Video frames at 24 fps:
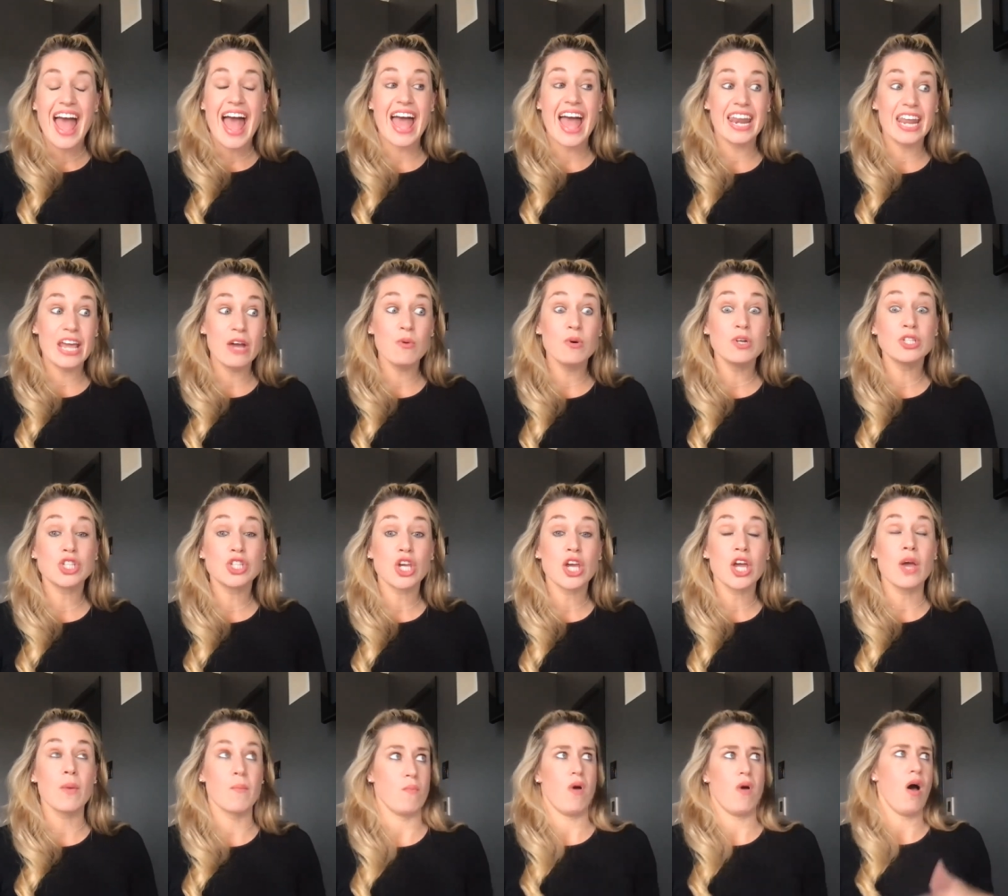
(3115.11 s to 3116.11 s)
And it was,
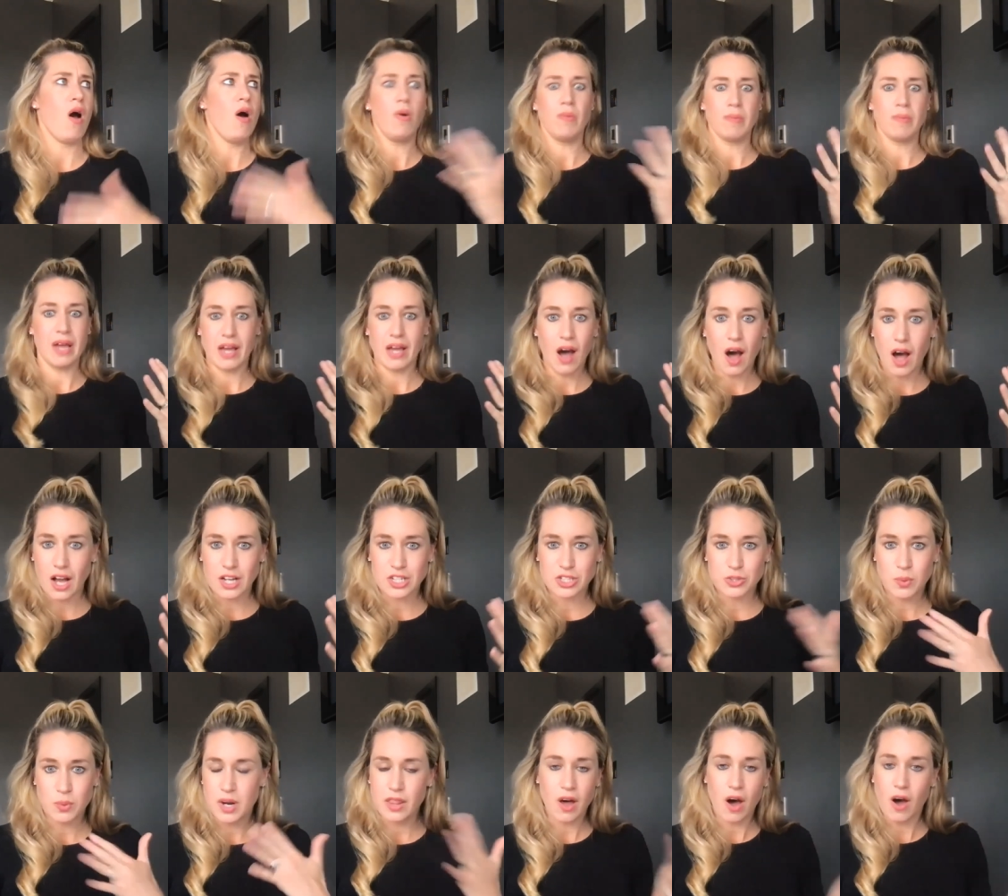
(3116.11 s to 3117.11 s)
oh my gosh,
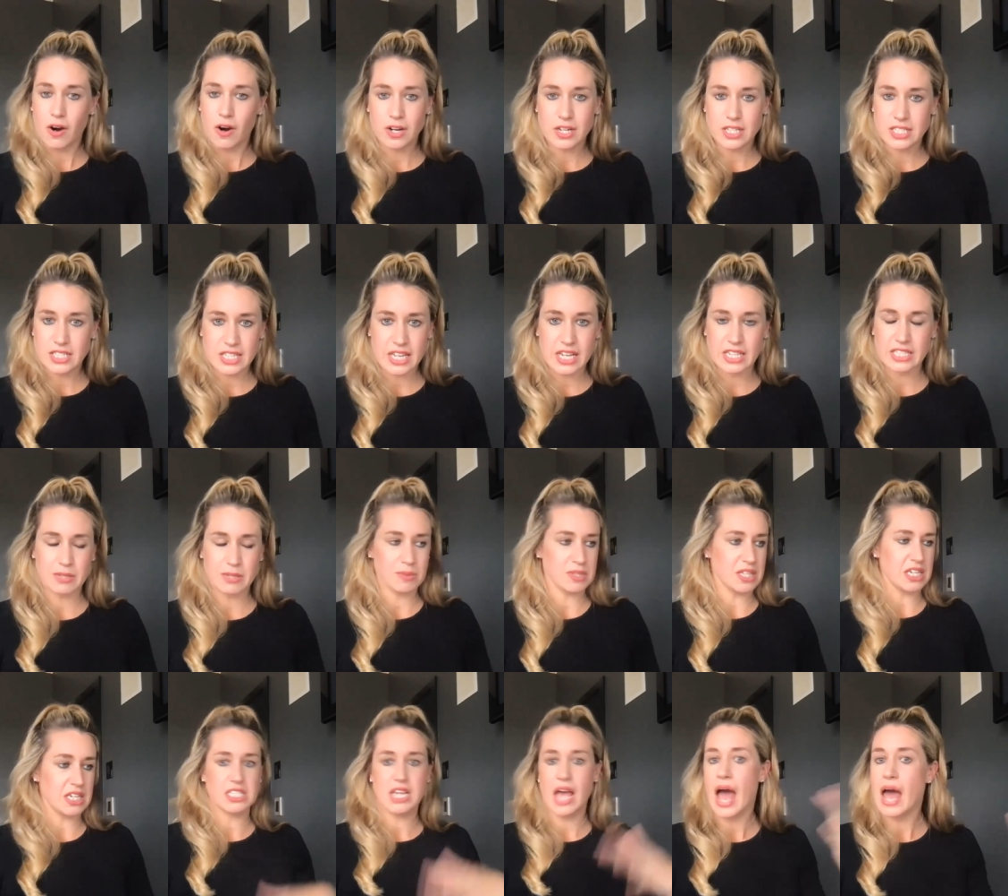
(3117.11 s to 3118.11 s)
one of the hardest things. It was
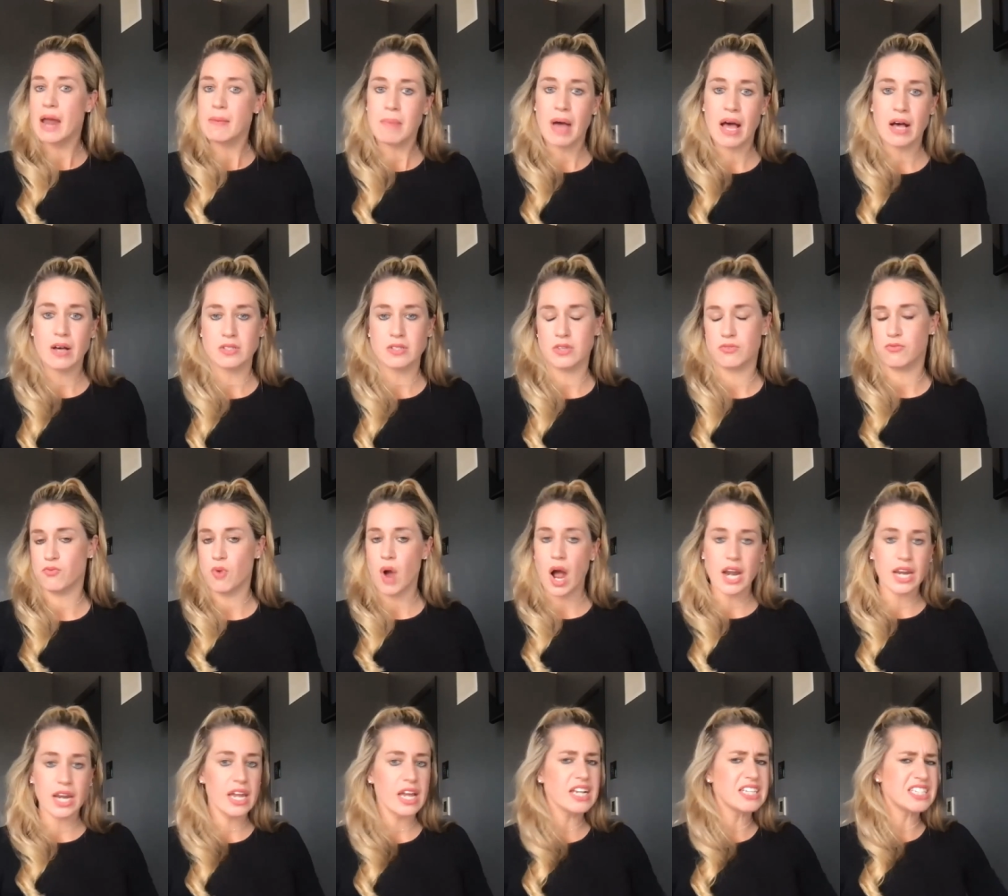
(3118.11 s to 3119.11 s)
like 10 miles of
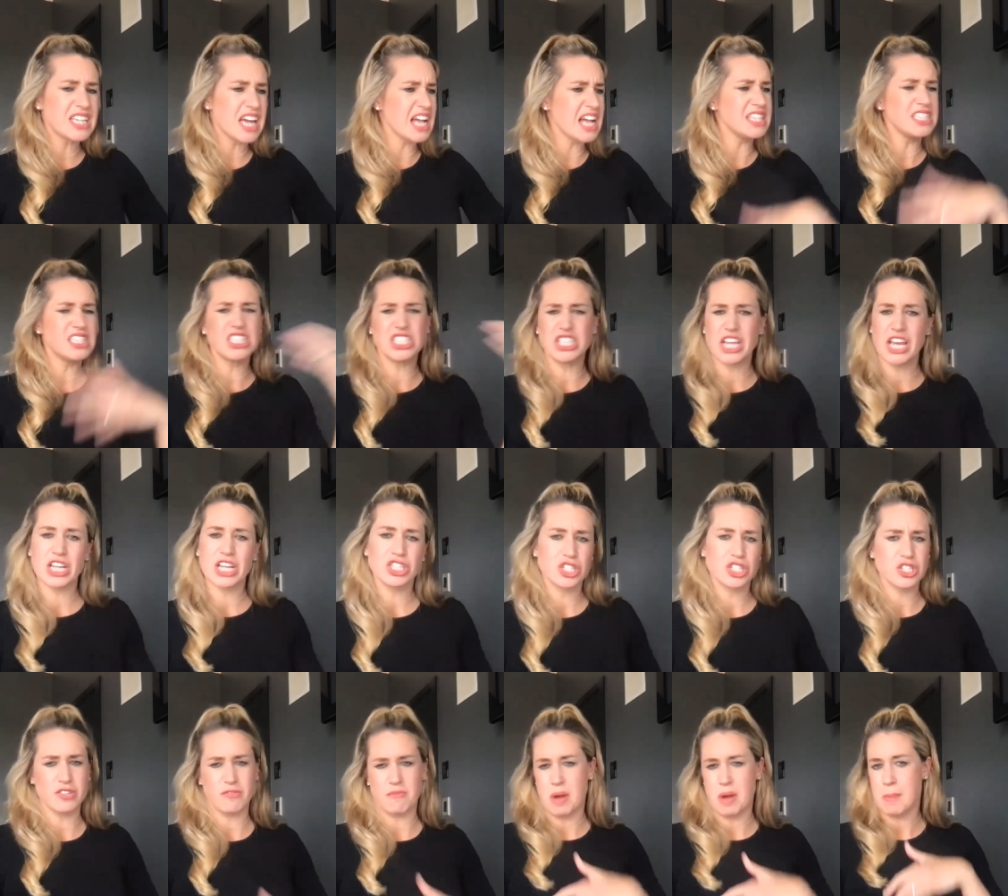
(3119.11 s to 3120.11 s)
running, 10
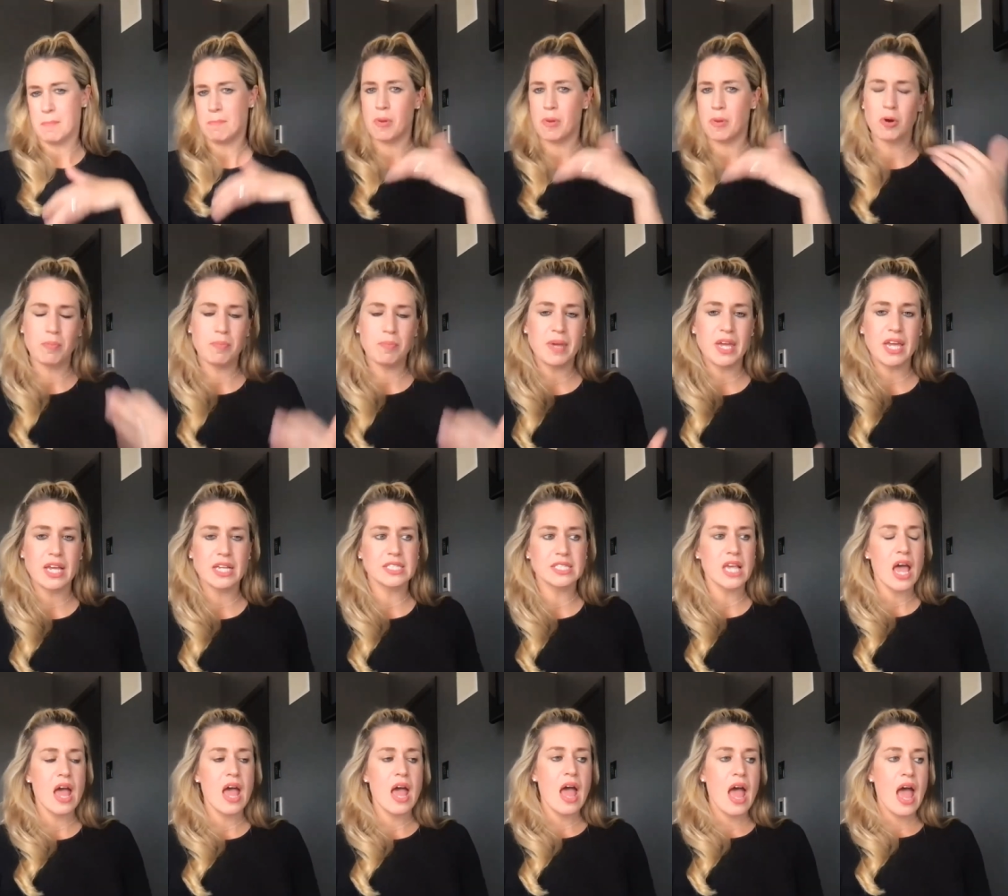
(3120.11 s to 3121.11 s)
stations of burpees.
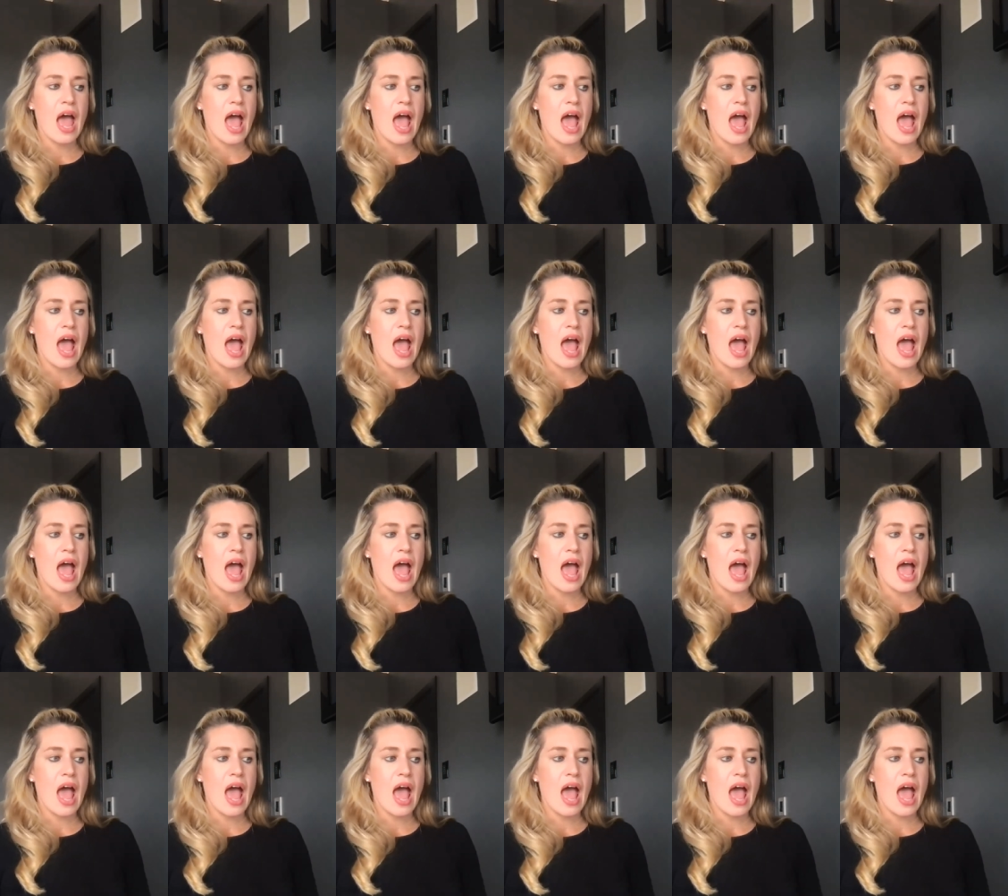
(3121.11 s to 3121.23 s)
